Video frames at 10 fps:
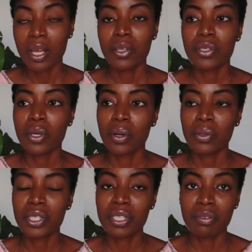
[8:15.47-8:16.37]

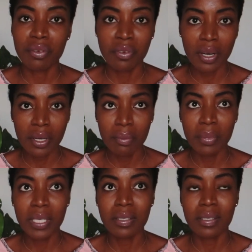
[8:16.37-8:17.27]
So she referred
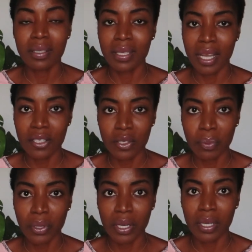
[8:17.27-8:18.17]
me to
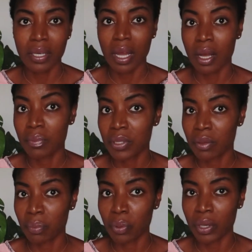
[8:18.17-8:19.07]
Diaspora
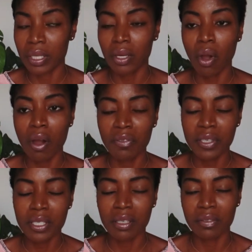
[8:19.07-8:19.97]
support,
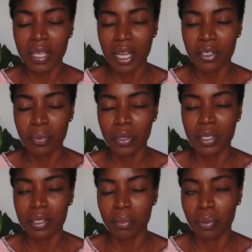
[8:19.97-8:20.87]
Office of Diaspora
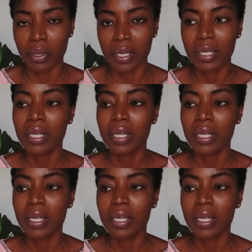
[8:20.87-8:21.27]
Support.